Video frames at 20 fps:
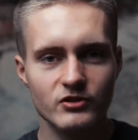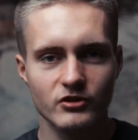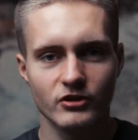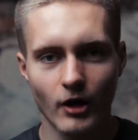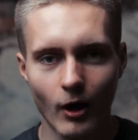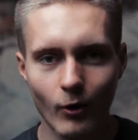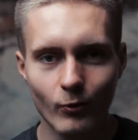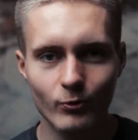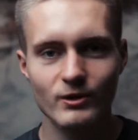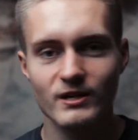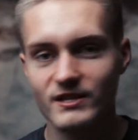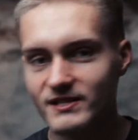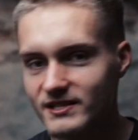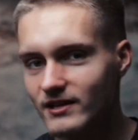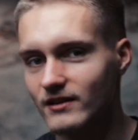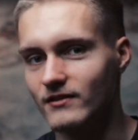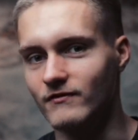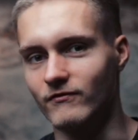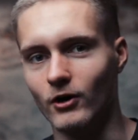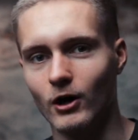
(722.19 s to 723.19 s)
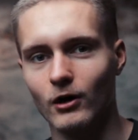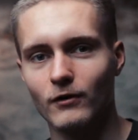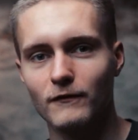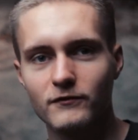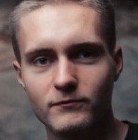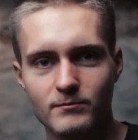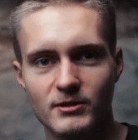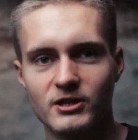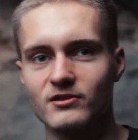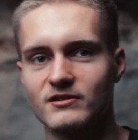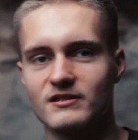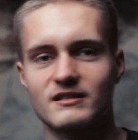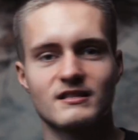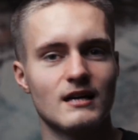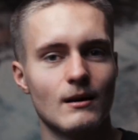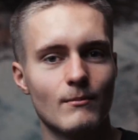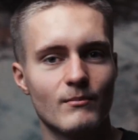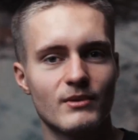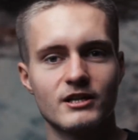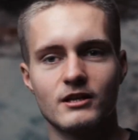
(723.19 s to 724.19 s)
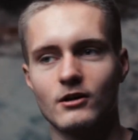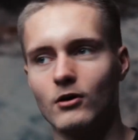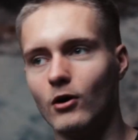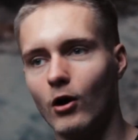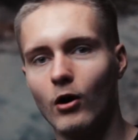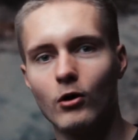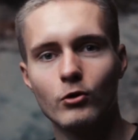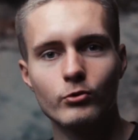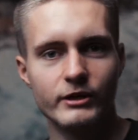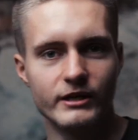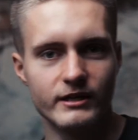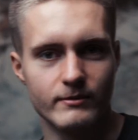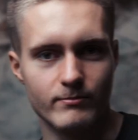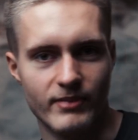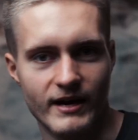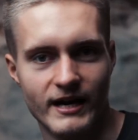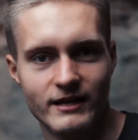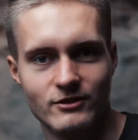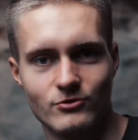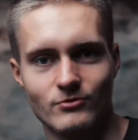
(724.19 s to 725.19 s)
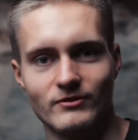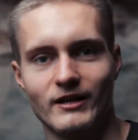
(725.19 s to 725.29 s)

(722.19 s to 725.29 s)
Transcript: no risk involved because somebody already paid you.